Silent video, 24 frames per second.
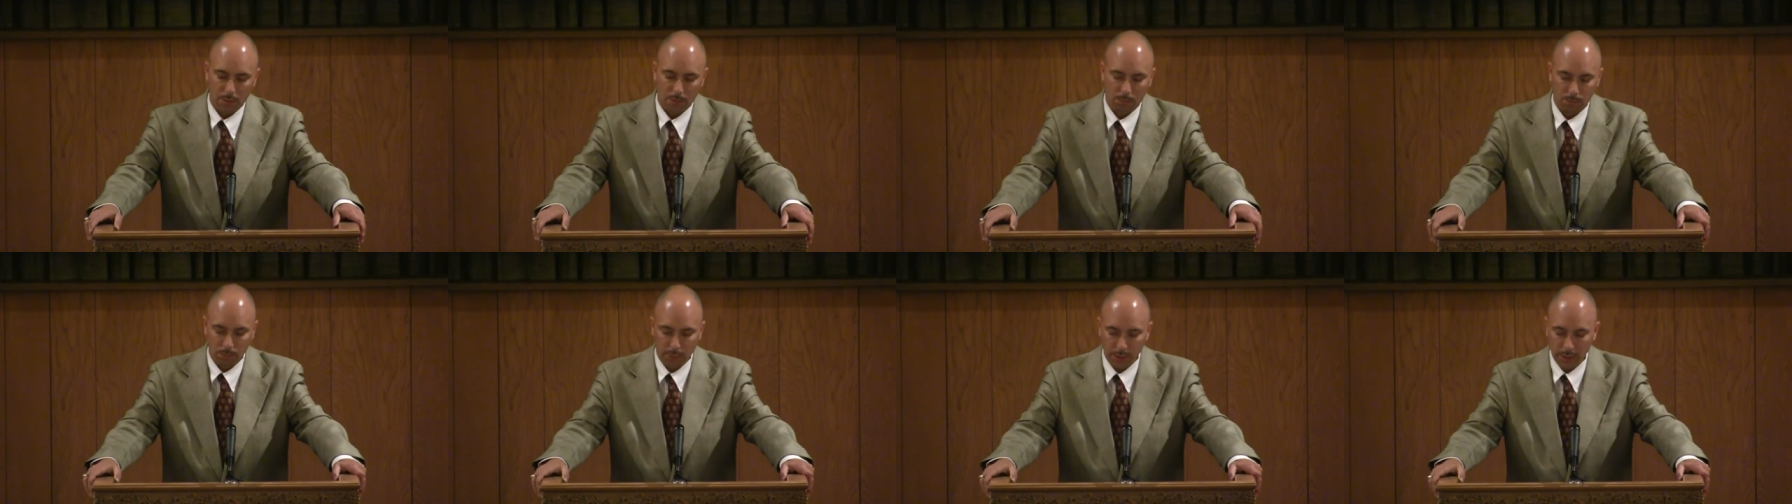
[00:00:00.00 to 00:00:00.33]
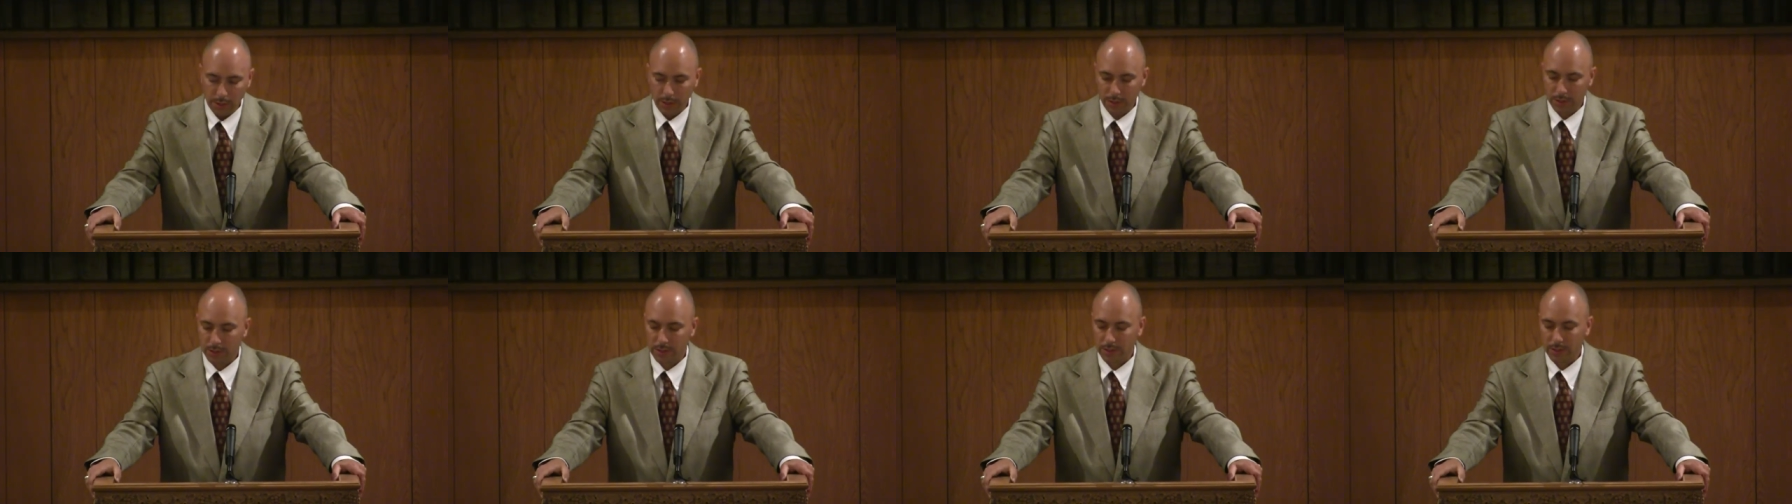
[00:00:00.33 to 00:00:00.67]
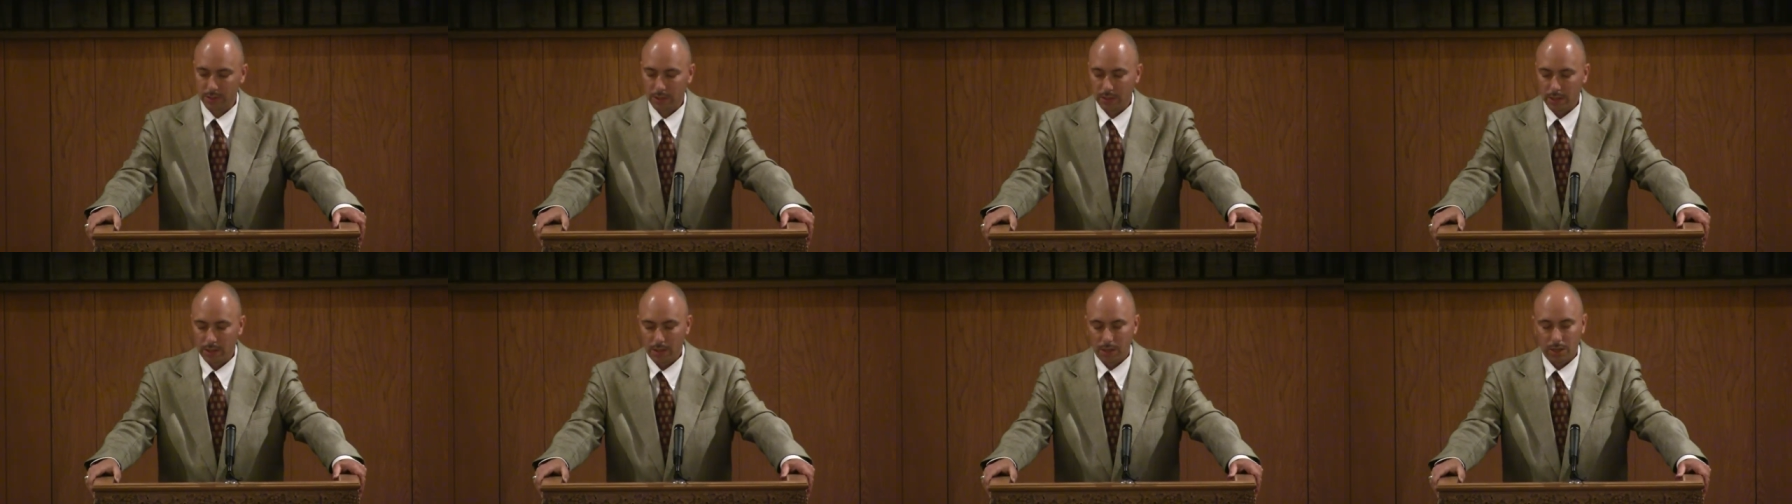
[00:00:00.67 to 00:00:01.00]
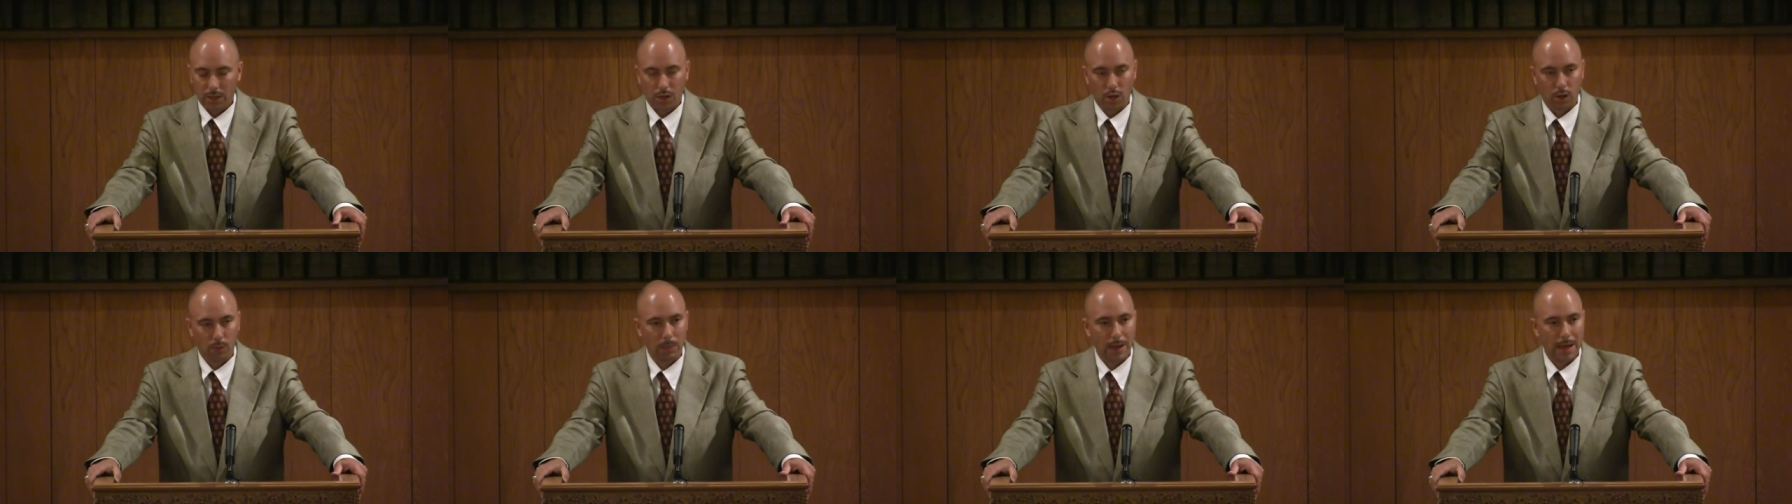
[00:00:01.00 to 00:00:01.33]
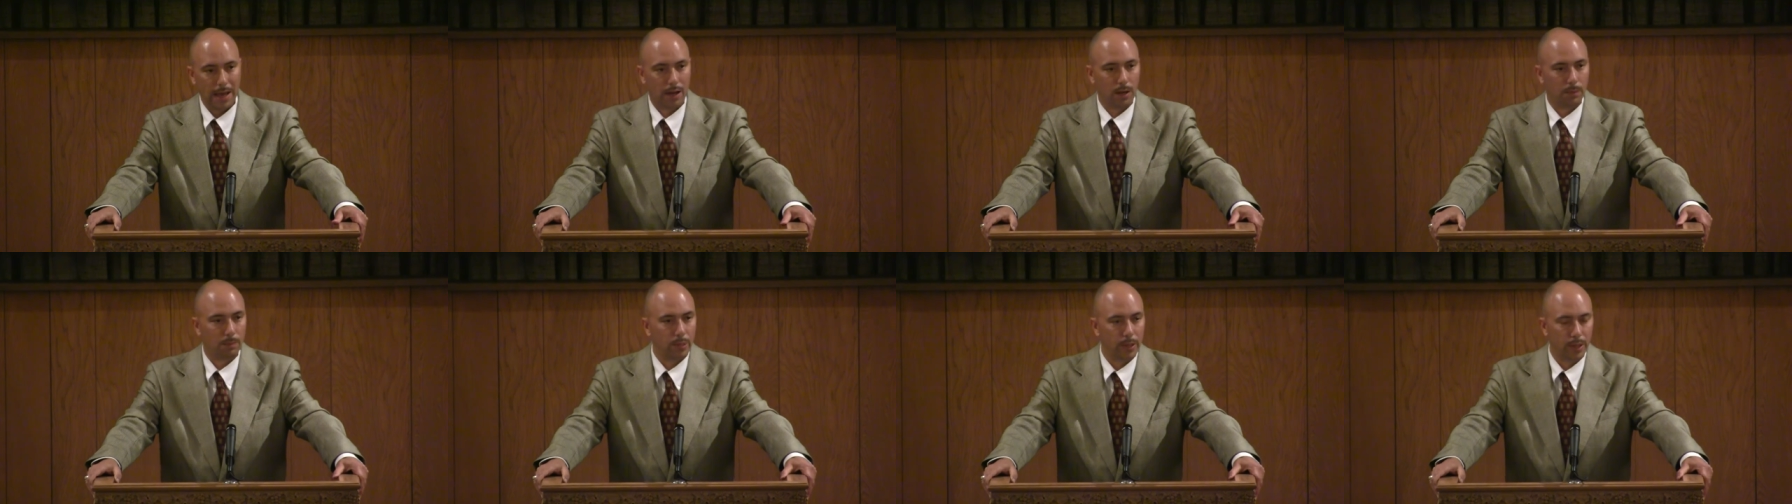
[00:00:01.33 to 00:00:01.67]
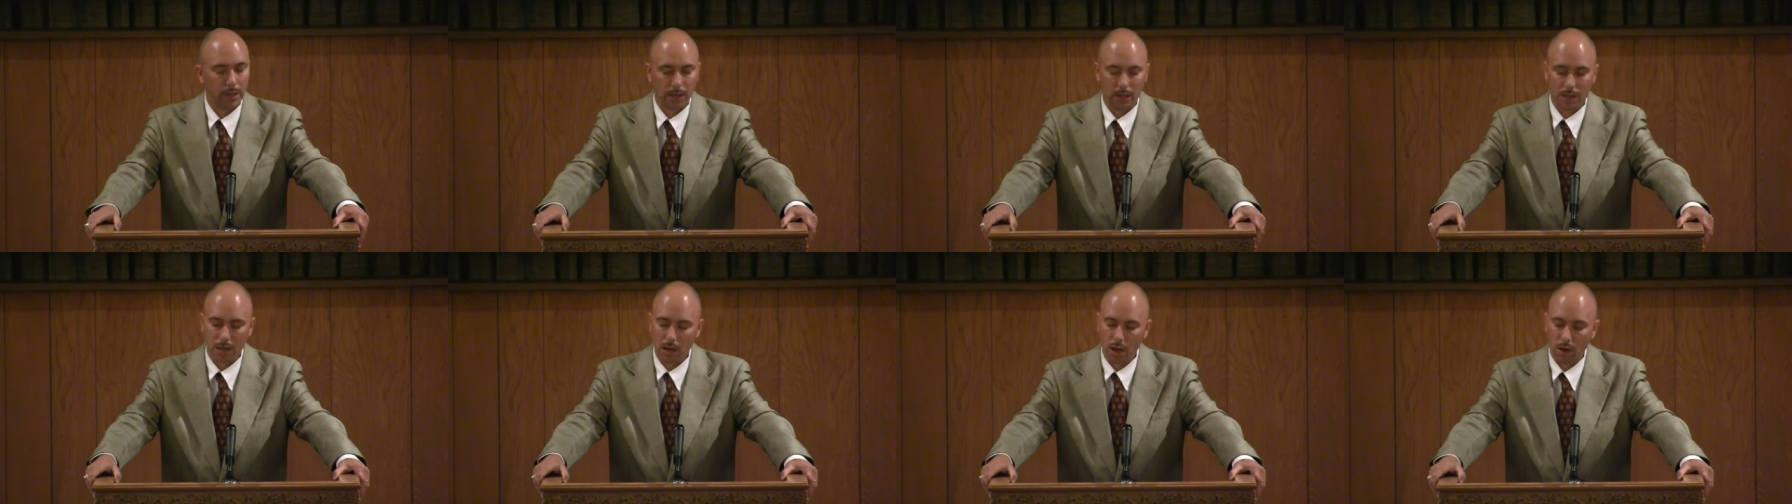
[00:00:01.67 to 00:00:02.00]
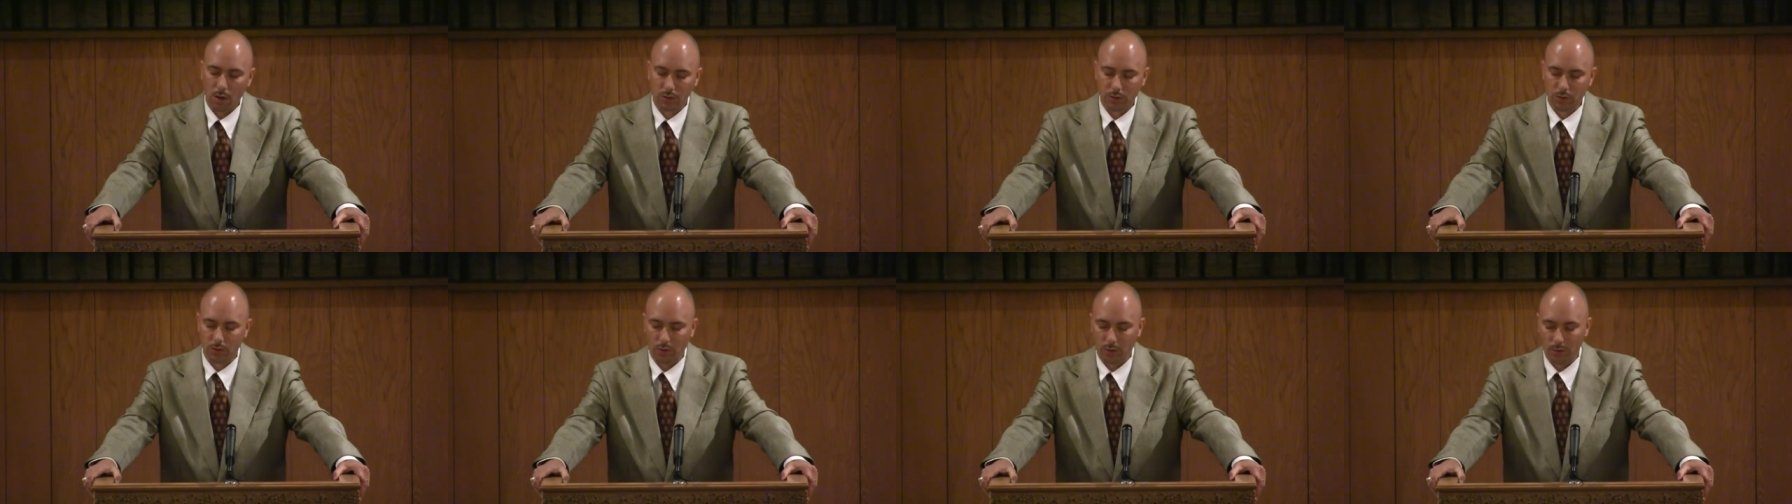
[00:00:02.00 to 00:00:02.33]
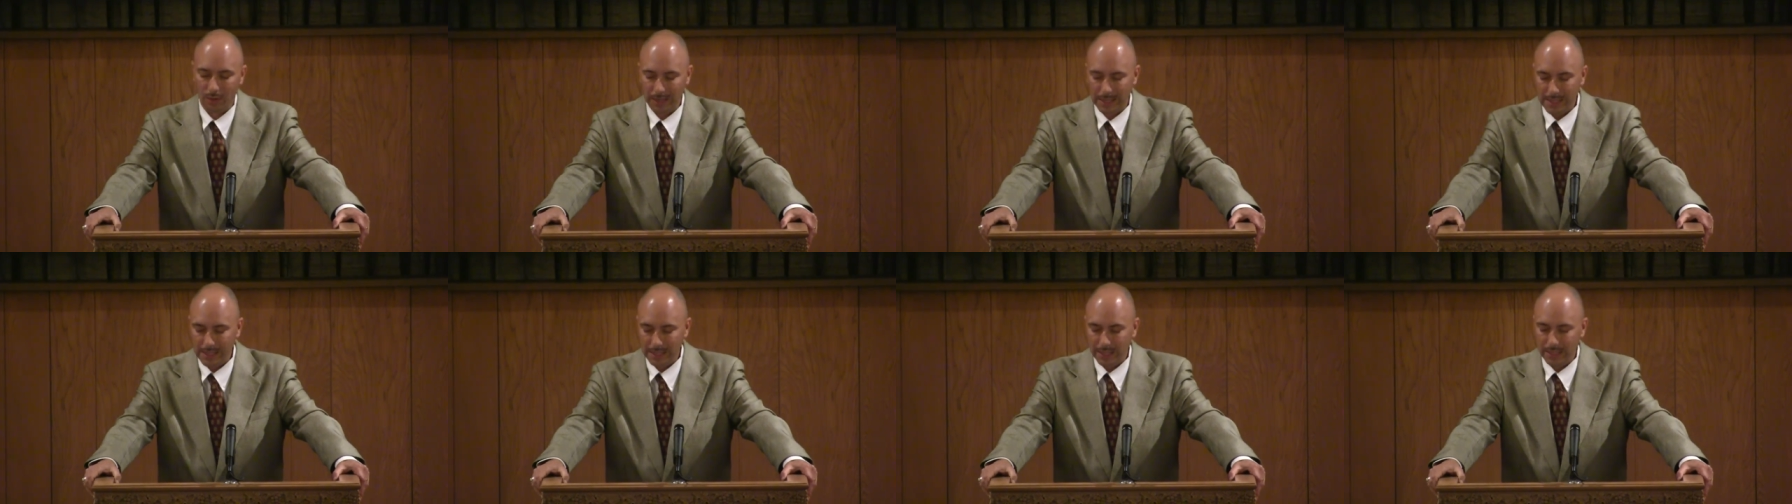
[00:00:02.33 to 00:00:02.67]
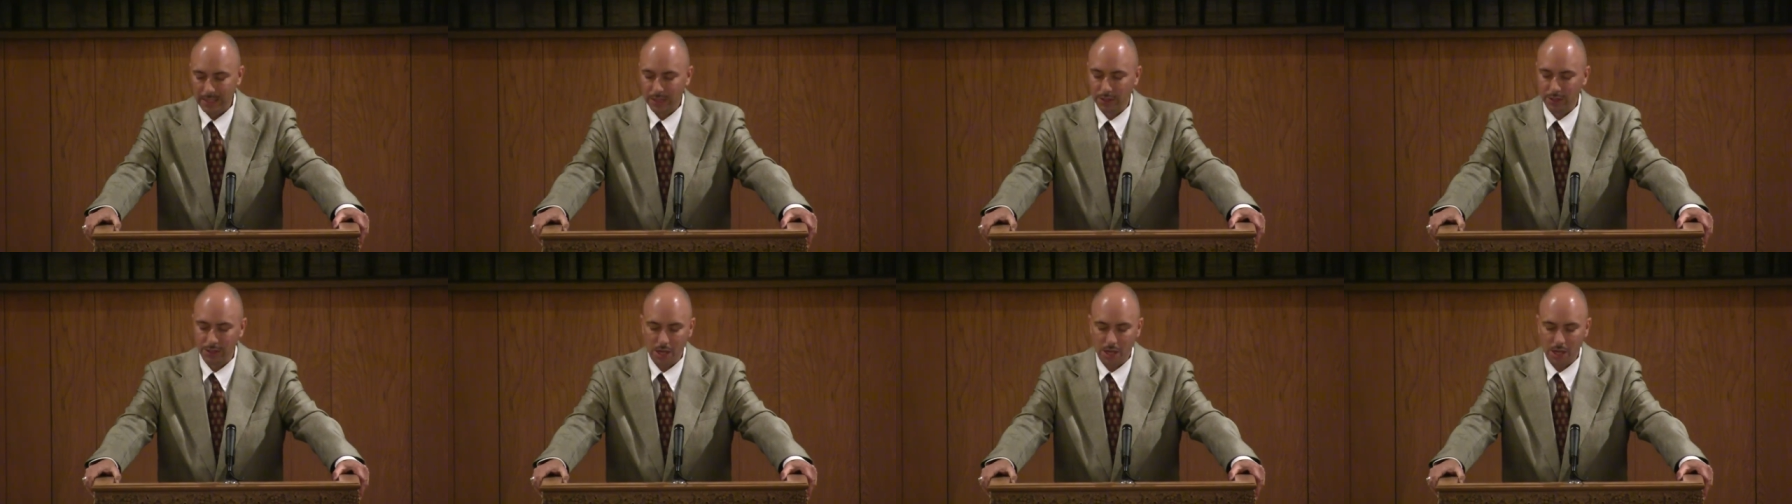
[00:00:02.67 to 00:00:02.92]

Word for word: books about a Pentecostal leading,